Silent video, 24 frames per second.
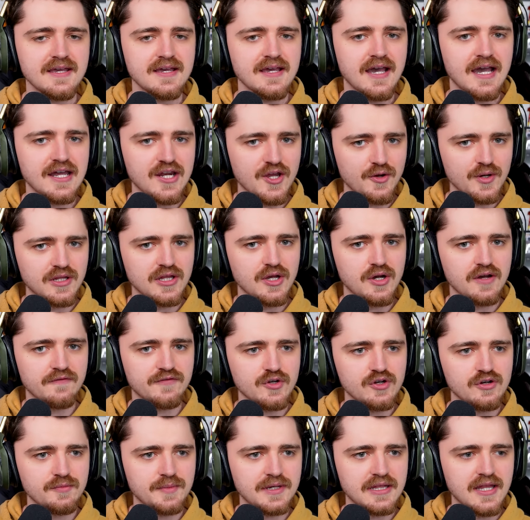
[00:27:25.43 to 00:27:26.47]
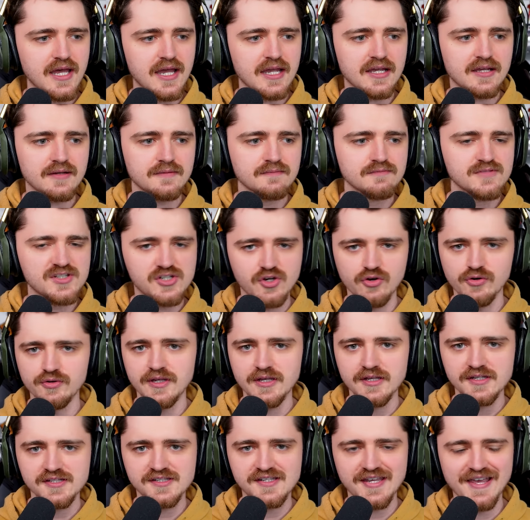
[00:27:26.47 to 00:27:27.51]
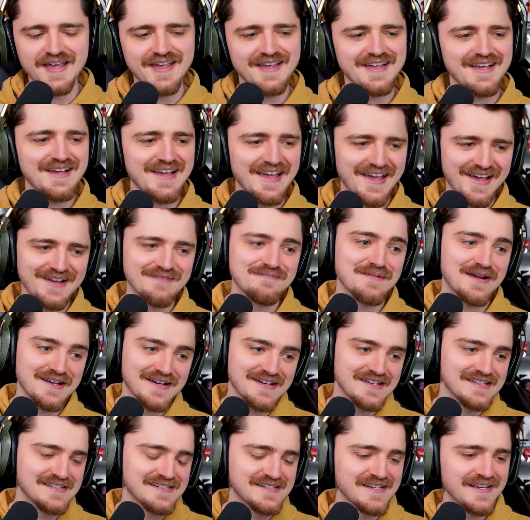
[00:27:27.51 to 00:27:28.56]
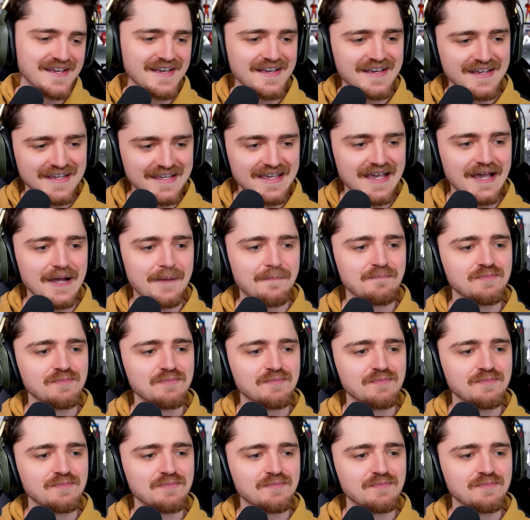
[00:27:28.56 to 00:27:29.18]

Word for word: I know a lot of you will be like, screw this, because, yeah.